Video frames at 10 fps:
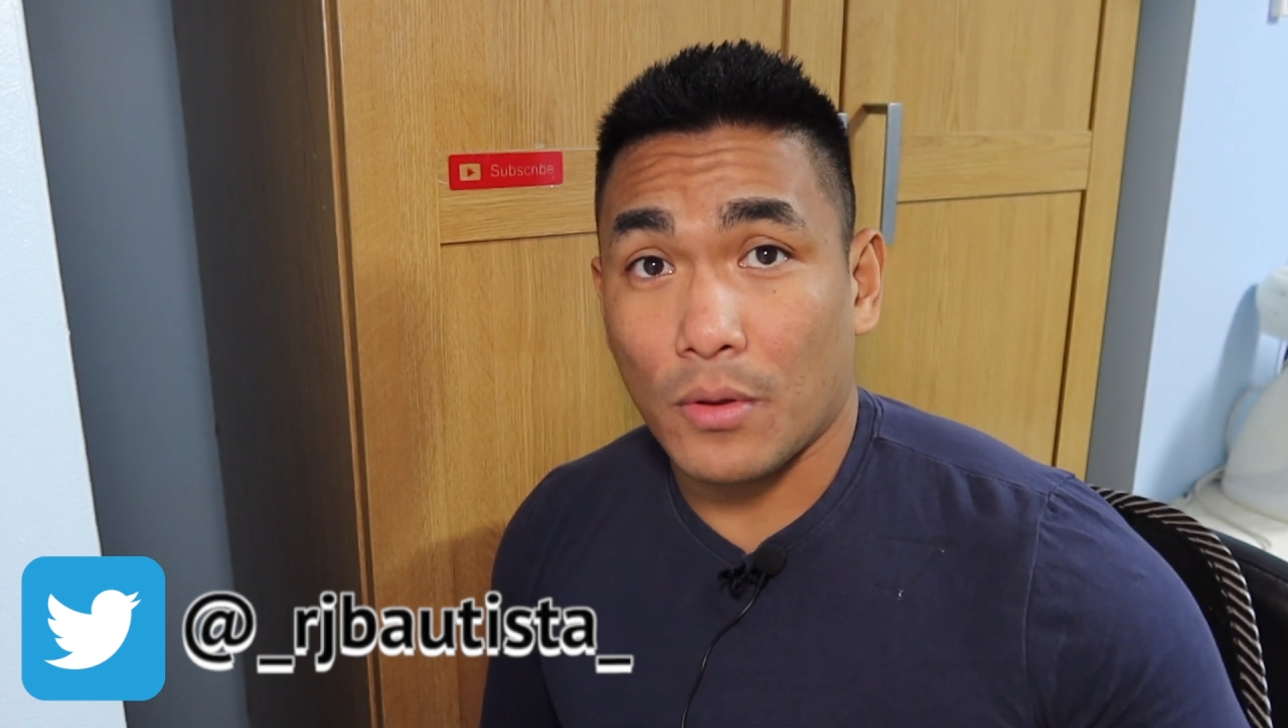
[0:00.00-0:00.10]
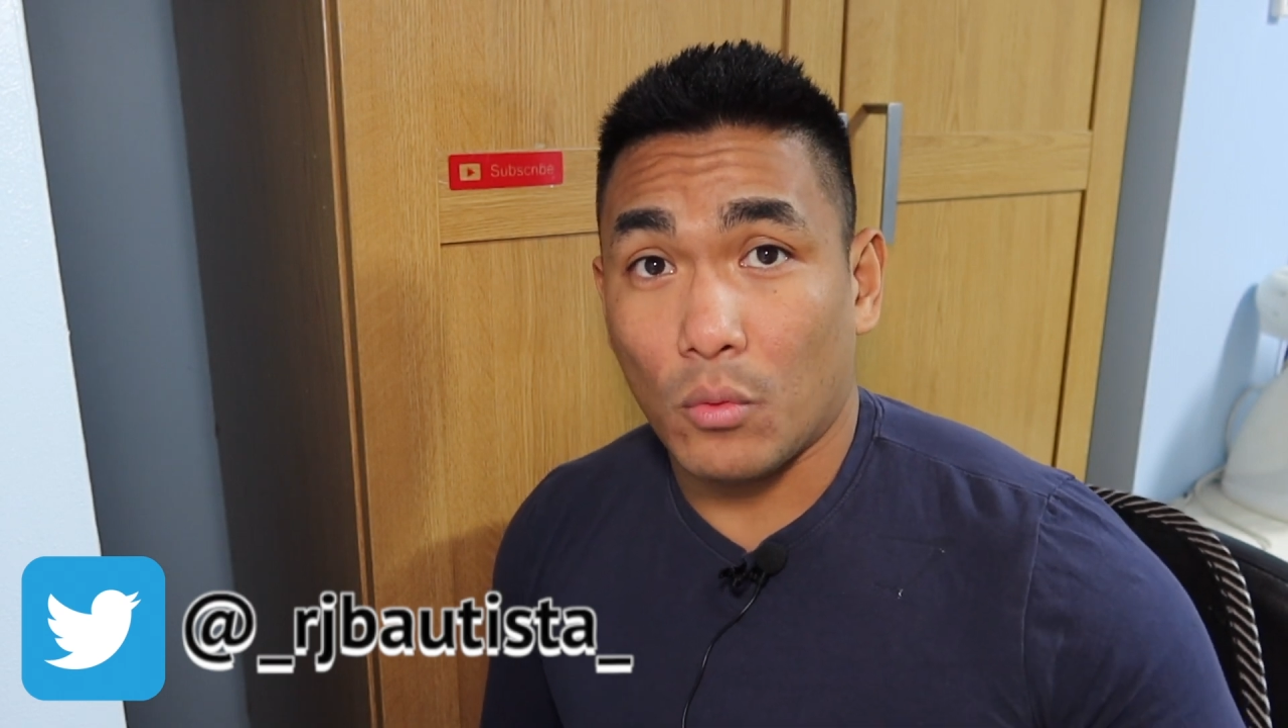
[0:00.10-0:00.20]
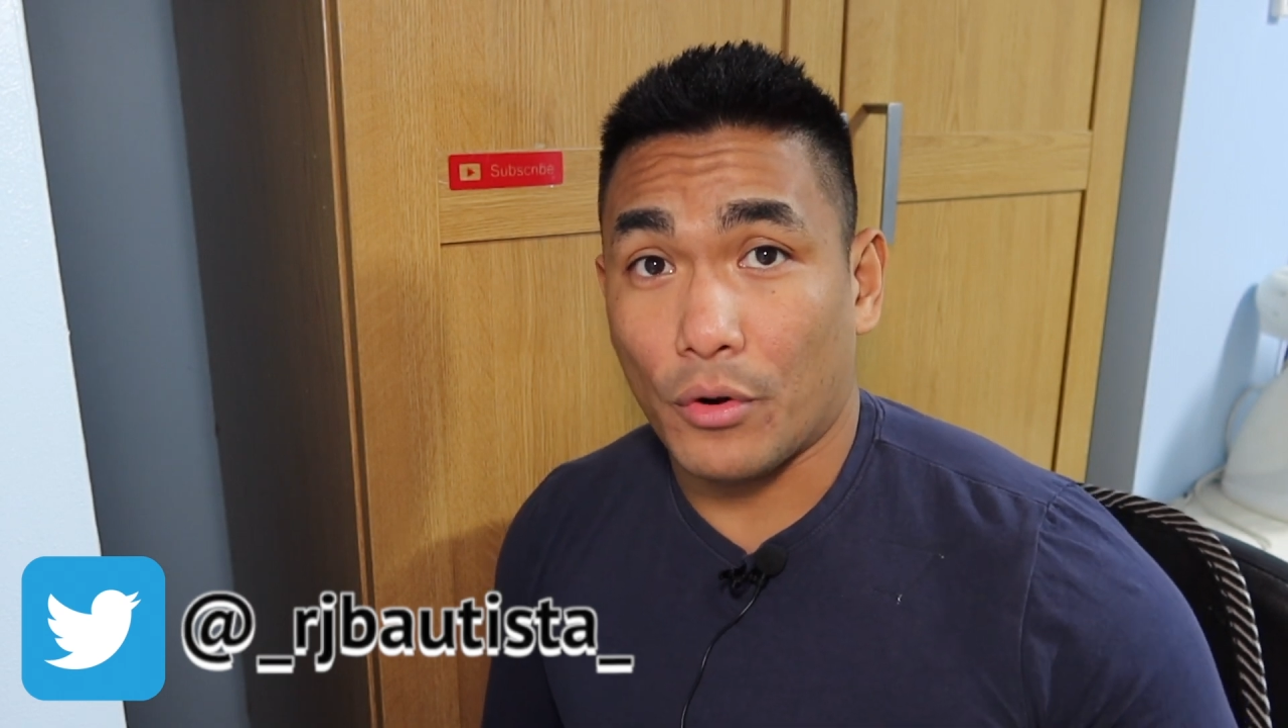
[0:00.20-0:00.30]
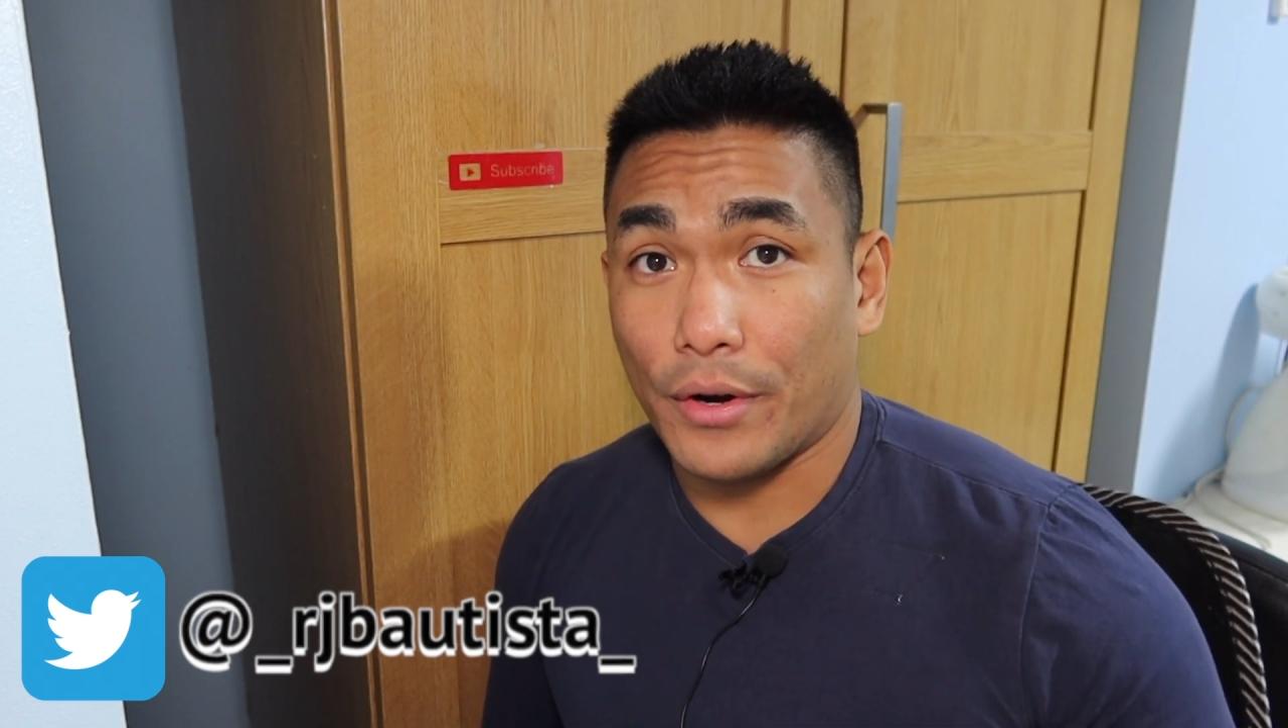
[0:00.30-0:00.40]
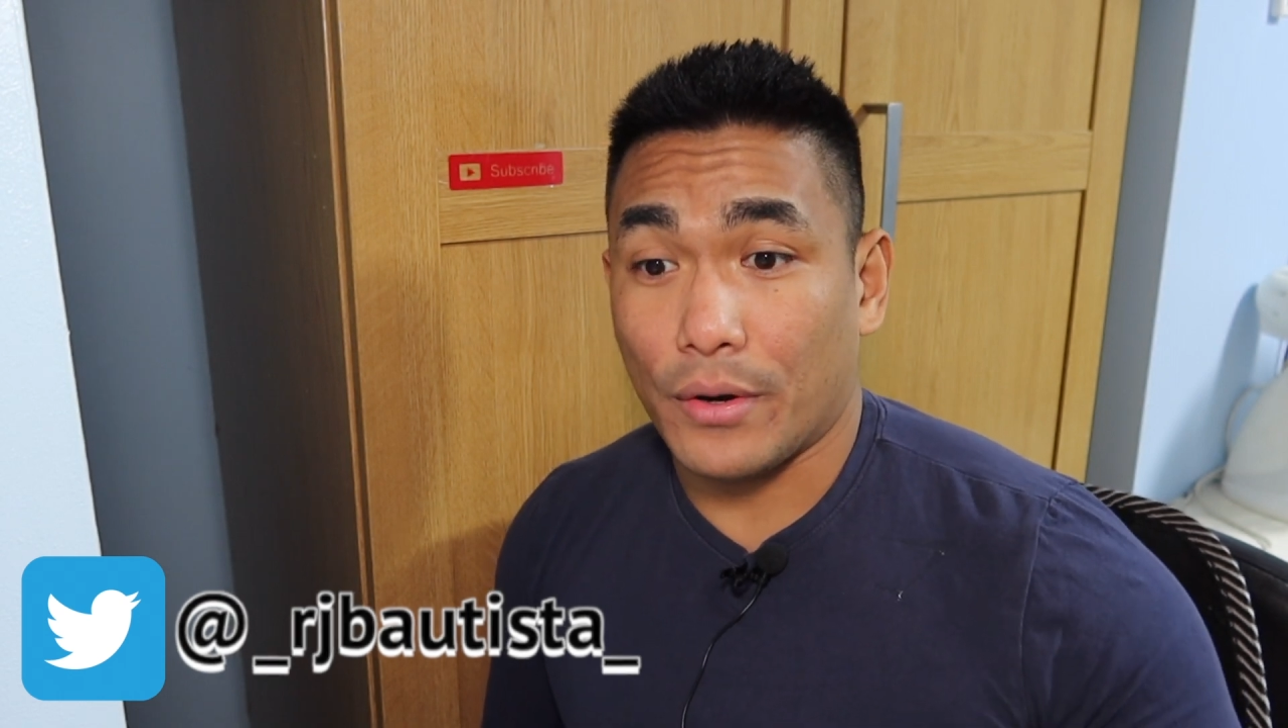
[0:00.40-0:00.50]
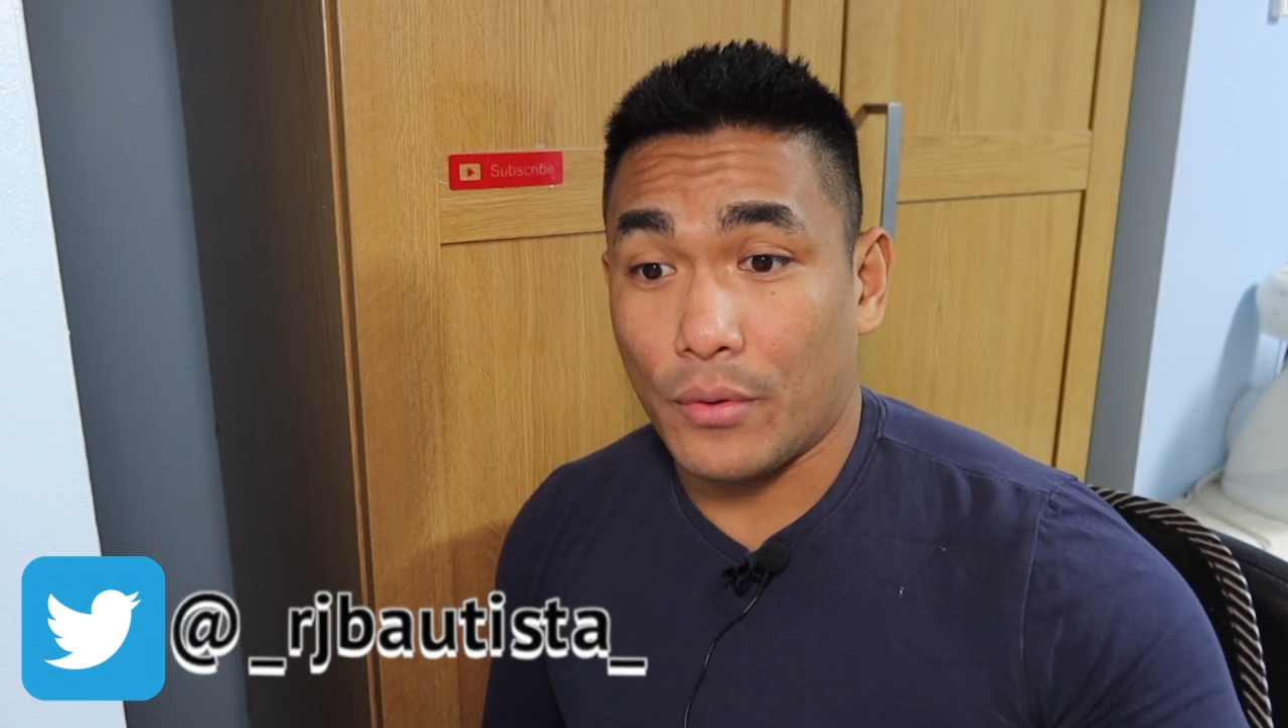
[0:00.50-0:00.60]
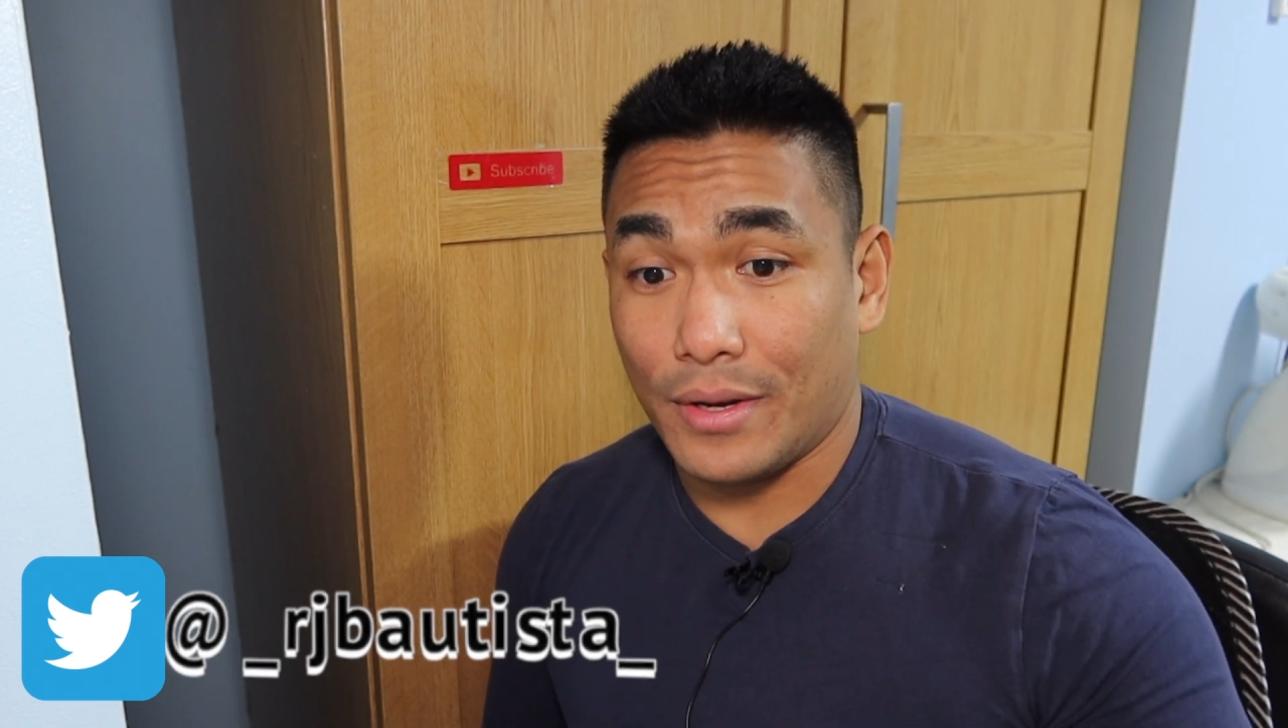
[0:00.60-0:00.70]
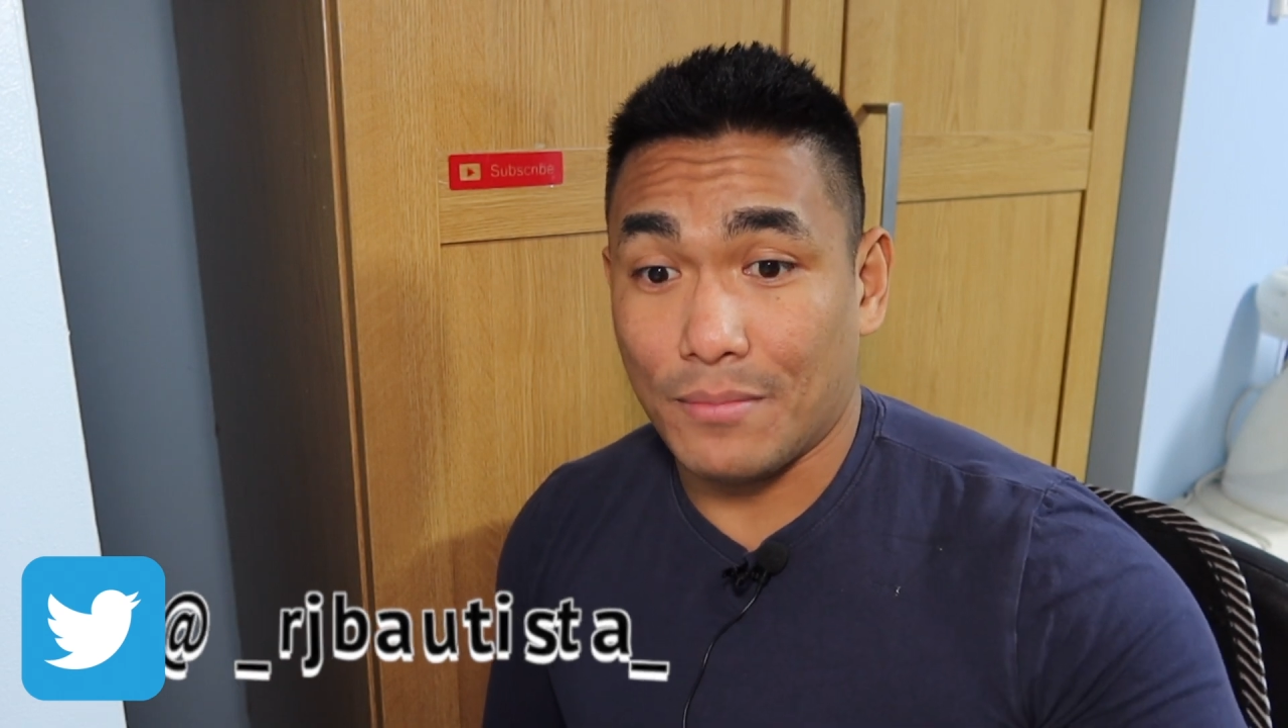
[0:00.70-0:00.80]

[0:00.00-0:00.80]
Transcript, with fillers: where